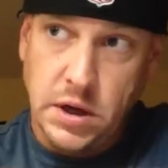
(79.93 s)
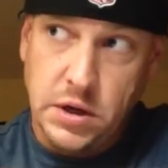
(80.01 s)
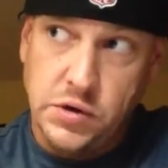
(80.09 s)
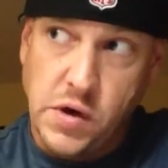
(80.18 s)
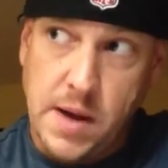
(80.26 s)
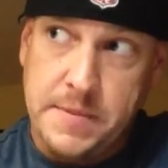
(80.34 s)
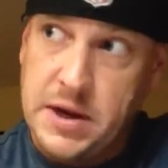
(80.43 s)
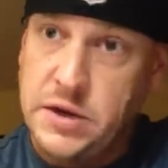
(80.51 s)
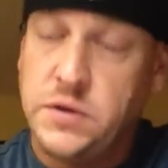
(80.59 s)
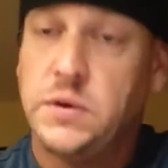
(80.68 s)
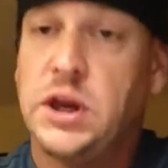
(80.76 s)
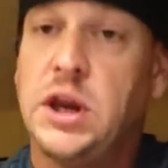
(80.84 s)
drop it
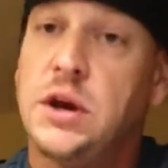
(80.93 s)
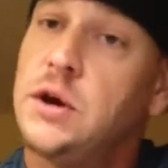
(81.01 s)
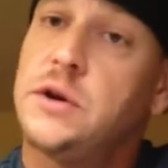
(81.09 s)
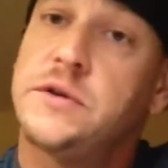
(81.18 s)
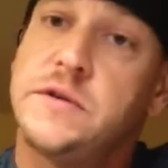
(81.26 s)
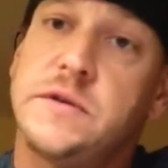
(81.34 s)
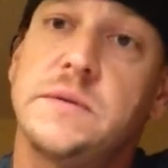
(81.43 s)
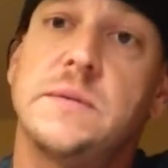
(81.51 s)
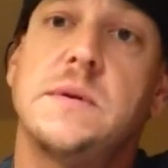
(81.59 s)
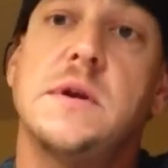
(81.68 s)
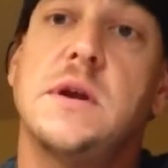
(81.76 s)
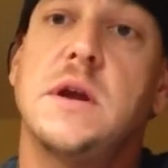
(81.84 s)
into gears
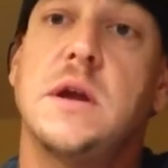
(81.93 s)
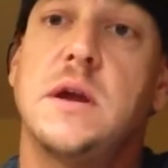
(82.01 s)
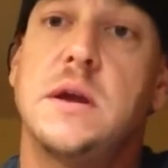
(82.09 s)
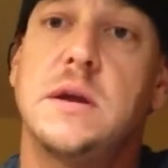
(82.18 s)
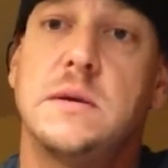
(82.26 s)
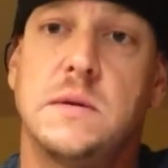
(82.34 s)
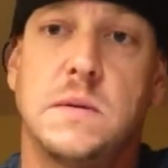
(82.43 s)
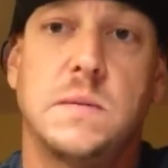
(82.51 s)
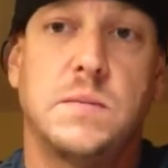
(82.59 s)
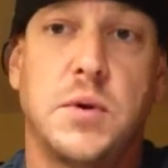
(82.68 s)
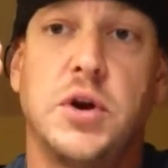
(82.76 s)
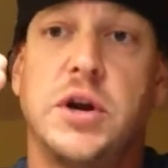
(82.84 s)
and
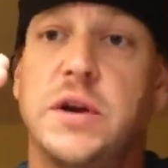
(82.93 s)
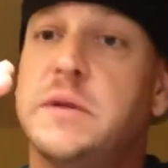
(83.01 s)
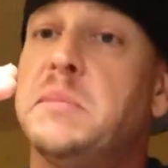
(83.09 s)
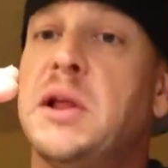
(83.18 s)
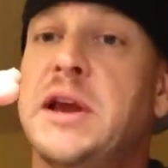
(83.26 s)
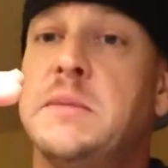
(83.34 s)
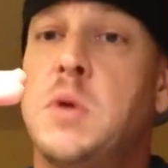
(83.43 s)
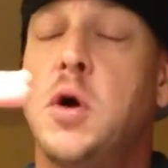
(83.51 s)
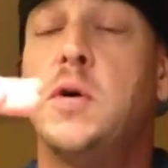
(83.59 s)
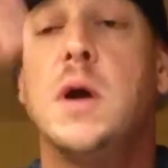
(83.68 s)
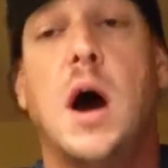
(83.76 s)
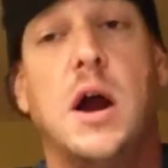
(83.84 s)
put it into plane
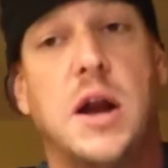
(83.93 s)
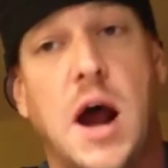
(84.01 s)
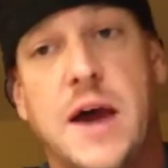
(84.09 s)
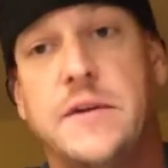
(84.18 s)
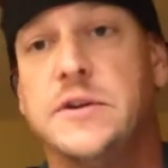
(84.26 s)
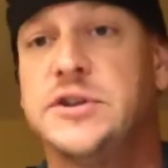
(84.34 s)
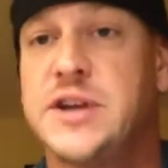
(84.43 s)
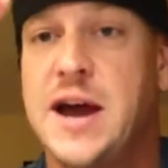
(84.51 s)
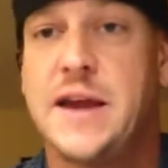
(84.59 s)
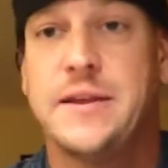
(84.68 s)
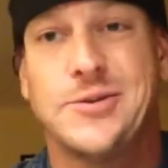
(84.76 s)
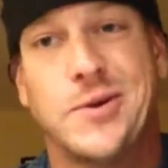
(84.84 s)
mode on either
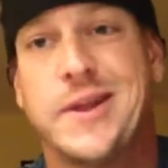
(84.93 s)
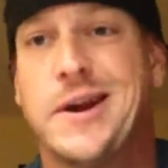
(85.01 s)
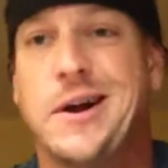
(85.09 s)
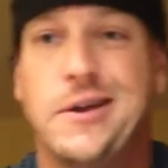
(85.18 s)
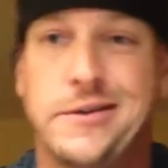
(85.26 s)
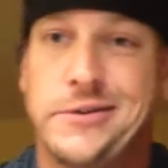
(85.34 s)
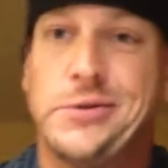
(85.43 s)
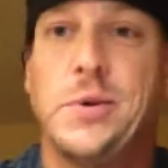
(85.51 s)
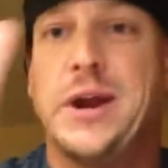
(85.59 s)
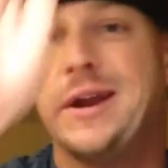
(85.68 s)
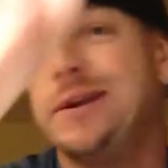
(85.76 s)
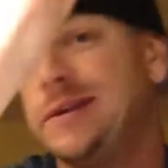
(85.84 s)
side. That's why they call it the
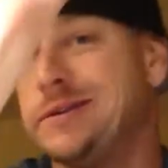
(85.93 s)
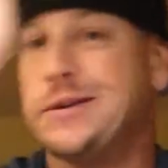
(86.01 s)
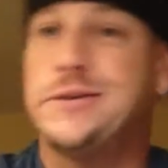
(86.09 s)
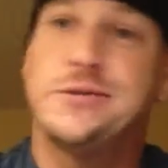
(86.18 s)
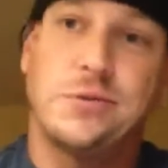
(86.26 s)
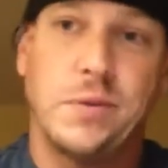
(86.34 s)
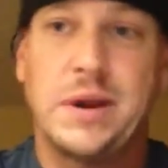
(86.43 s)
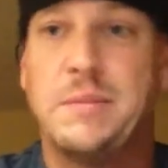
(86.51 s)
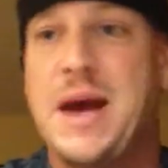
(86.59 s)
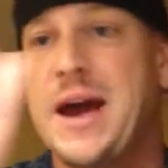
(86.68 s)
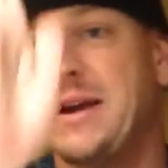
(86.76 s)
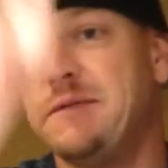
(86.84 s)
swing, because it can swing
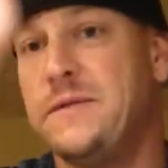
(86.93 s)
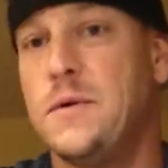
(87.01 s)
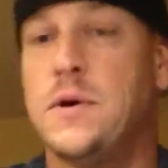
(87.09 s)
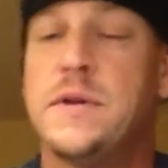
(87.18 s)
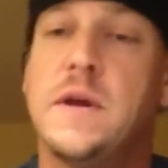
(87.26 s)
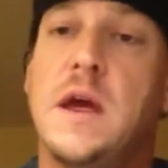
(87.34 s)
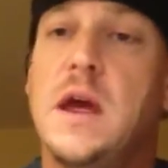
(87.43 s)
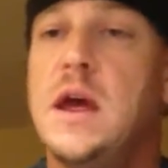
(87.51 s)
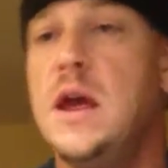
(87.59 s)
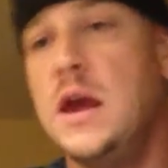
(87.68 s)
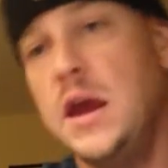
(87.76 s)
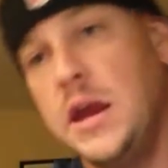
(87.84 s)
back and forth
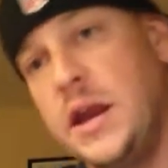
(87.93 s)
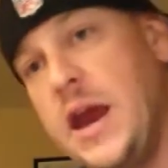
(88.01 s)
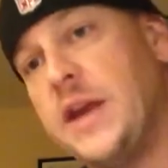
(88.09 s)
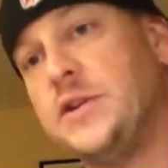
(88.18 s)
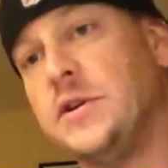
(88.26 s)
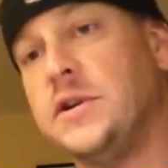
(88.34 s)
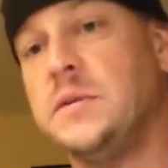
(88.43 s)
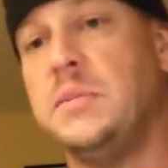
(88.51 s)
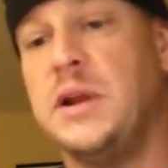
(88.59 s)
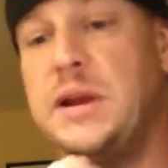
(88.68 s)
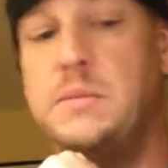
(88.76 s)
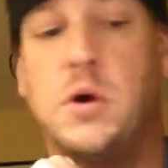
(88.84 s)
and enter into
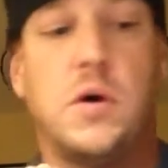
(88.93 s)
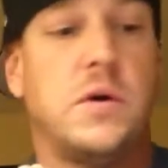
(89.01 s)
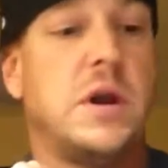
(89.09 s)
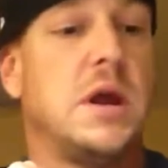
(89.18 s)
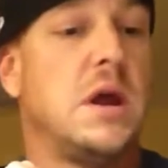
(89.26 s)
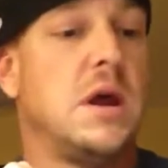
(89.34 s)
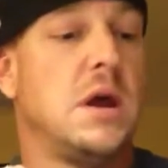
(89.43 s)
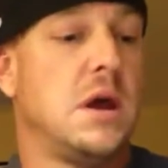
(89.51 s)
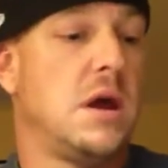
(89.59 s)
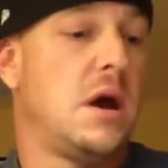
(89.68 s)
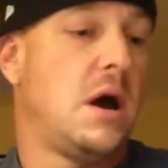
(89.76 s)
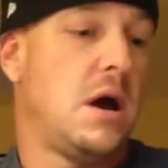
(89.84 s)
plane mode
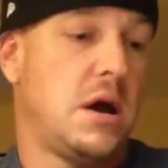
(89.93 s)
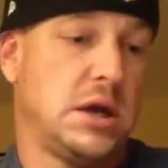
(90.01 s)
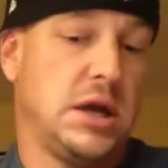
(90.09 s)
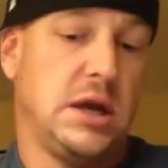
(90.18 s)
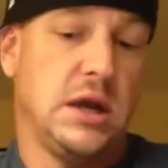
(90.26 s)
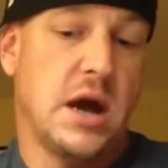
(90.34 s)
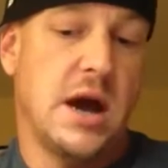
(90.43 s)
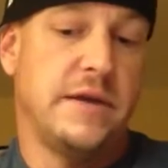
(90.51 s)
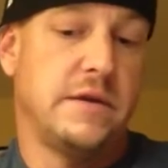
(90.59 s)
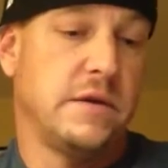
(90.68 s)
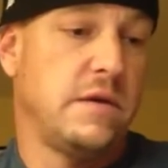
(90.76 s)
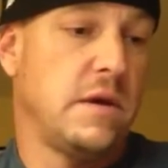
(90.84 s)
on
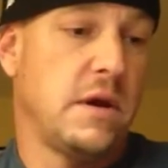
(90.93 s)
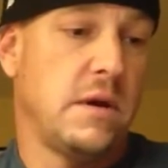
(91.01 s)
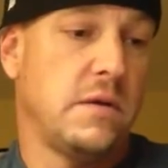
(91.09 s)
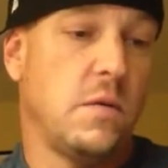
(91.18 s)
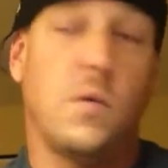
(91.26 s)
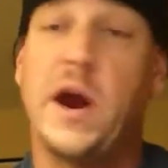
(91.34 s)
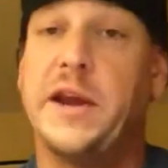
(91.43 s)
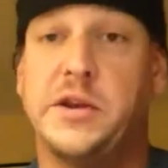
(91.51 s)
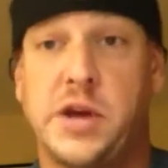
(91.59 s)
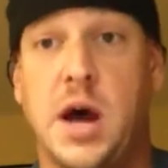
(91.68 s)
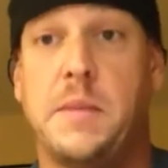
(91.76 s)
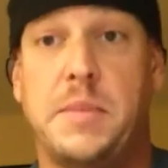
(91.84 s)
either the white
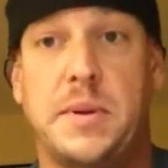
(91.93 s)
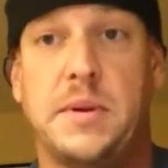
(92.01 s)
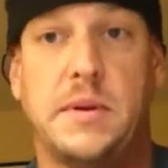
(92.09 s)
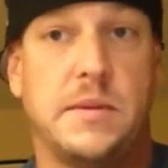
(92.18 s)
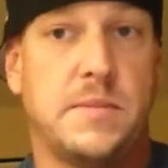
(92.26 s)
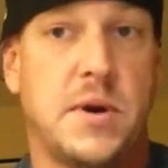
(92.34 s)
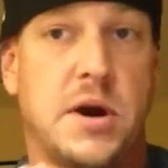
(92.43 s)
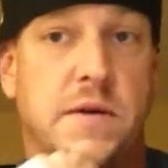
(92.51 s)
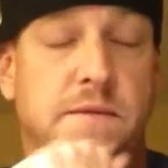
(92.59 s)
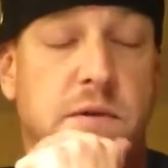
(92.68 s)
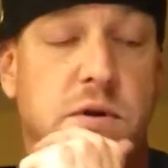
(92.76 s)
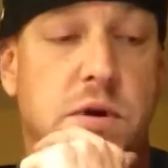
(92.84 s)
top part
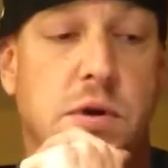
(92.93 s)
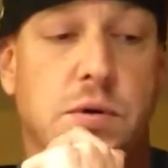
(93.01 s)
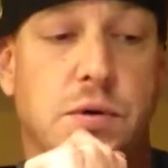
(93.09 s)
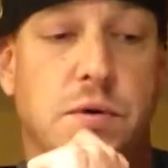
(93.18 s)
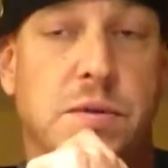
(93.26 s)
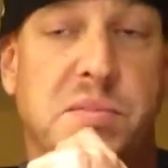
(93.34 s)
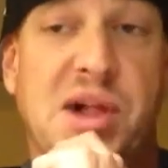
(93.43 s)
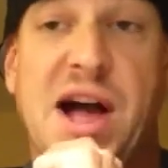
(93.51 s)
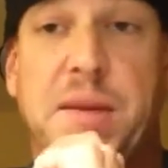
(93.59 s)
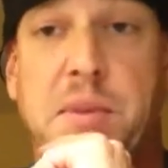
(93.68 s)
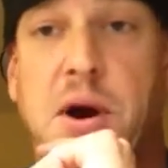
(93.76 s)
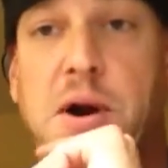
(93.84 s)
of the drone or the
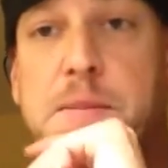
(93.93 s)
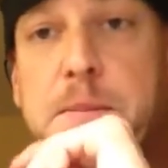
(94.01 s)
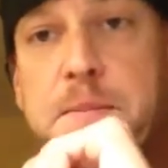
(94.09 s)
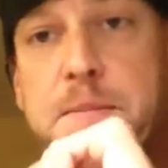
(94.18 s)
black part.